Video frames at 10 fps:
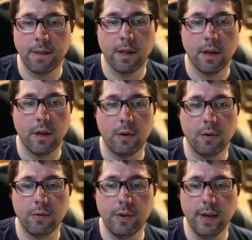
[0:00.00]
Rook to
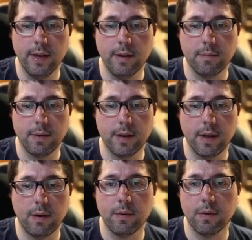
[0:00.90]
d8, but
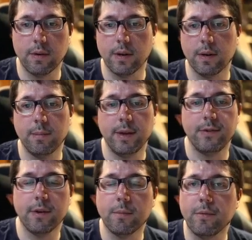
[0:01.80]
now amazing
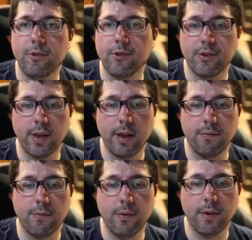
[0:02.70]
move, just
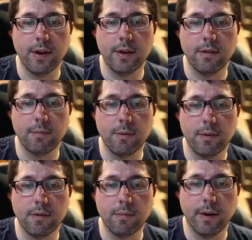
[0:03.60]
f4, and this pawn is
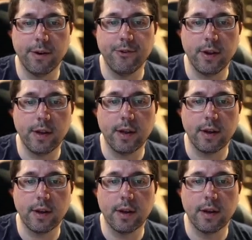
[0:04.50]
marching, and
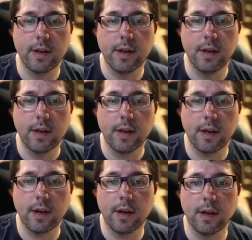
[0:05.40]

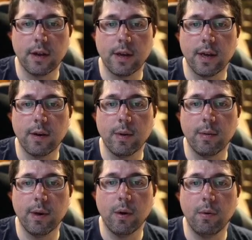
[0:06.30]
king will be
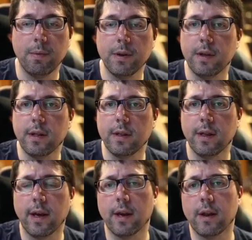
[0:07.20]
open, the
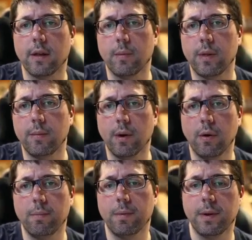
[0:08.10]
diagonal will be
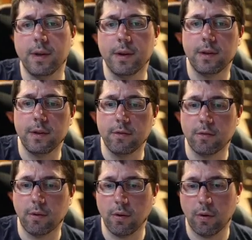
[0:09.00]
open, and it's
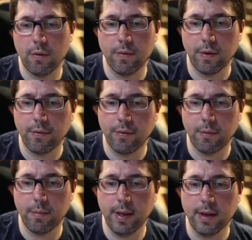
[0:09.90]
all over for
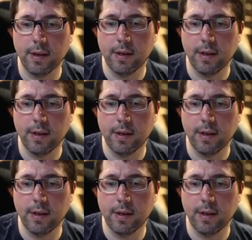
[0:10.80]
black.